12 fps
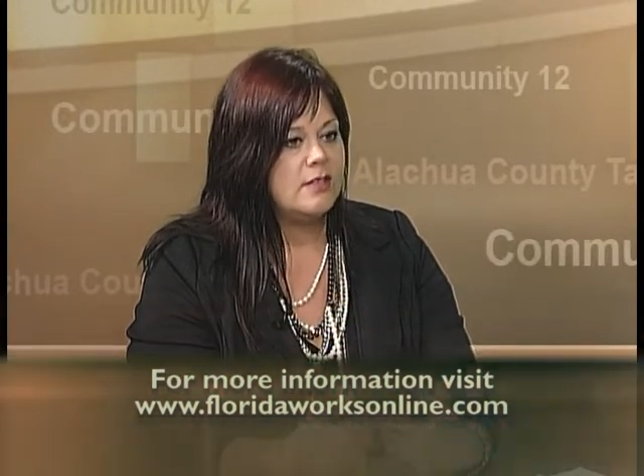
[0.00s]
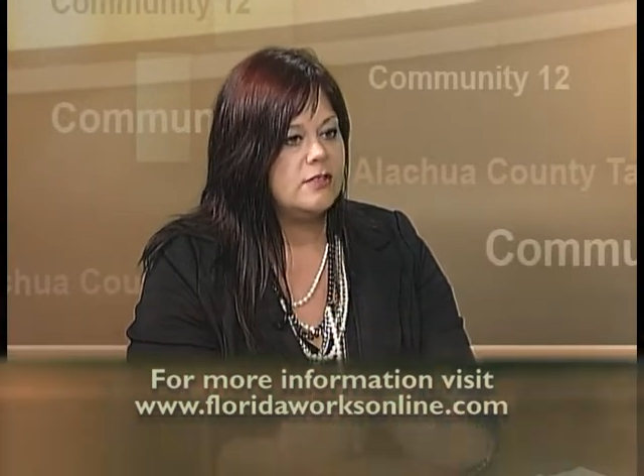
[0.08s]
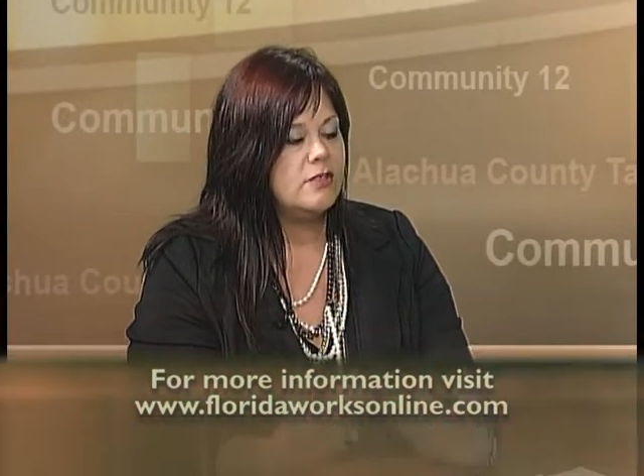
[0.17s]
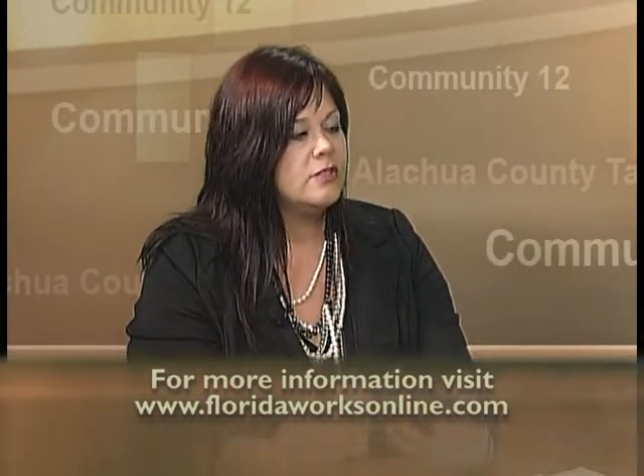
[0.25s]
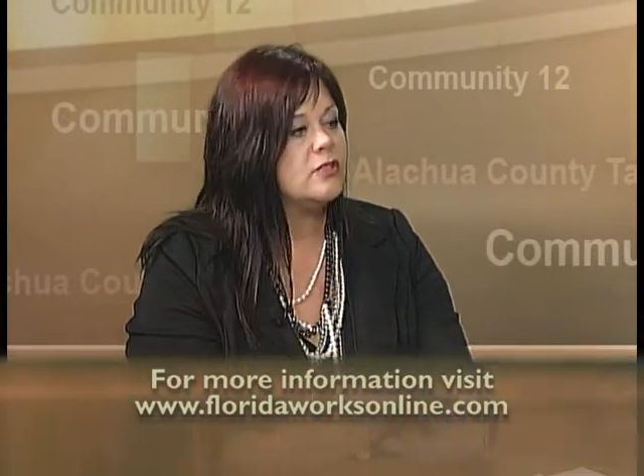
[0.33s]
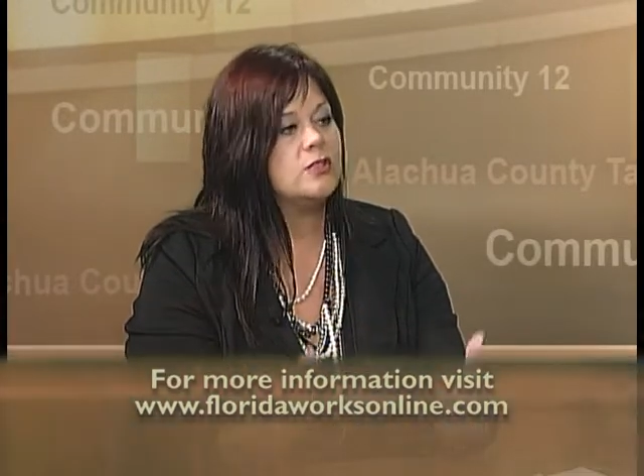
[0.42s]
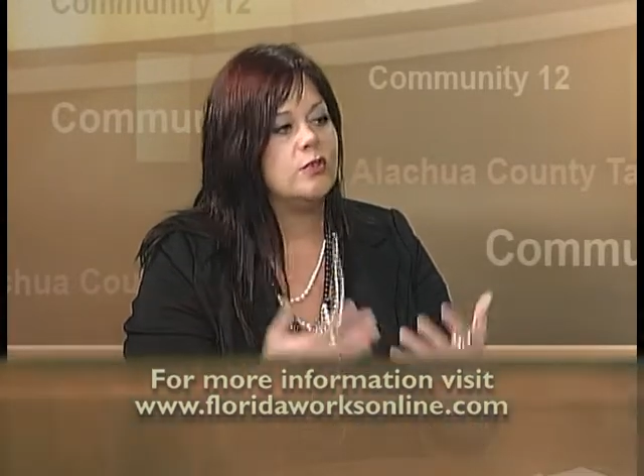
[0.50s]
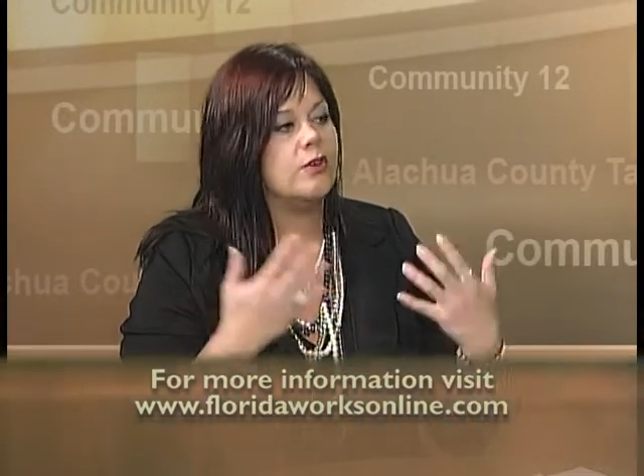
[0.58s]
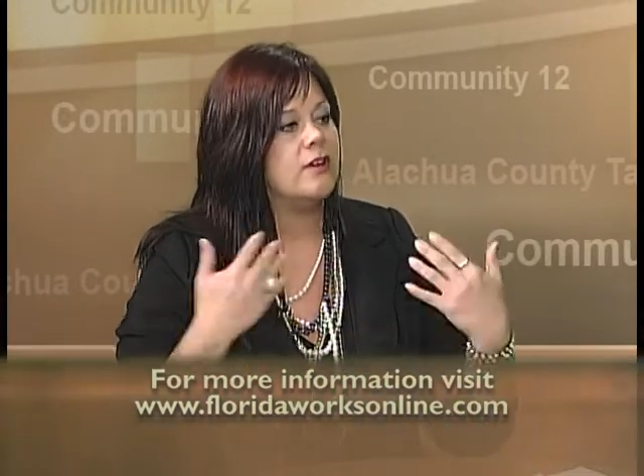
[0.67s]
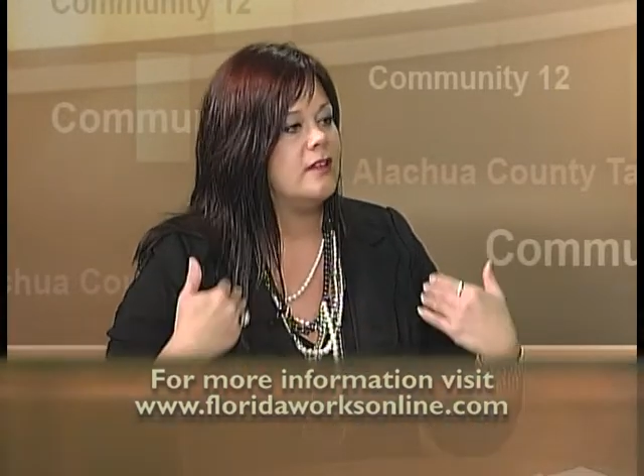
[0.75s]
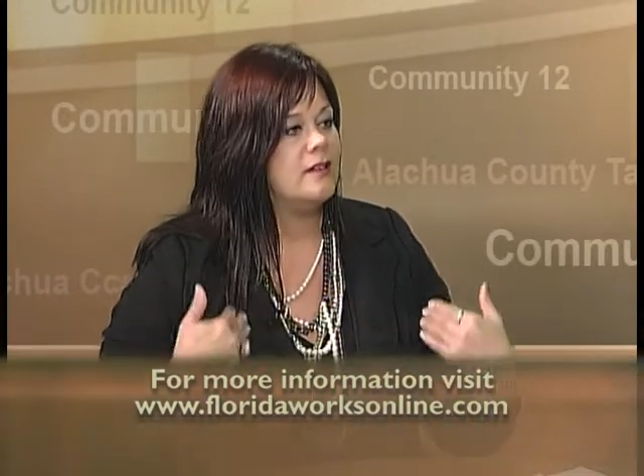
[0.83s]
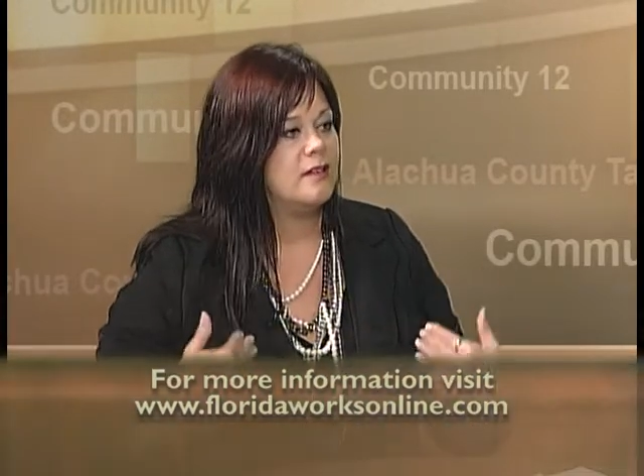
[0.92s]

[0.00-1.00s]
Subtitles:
there's a story.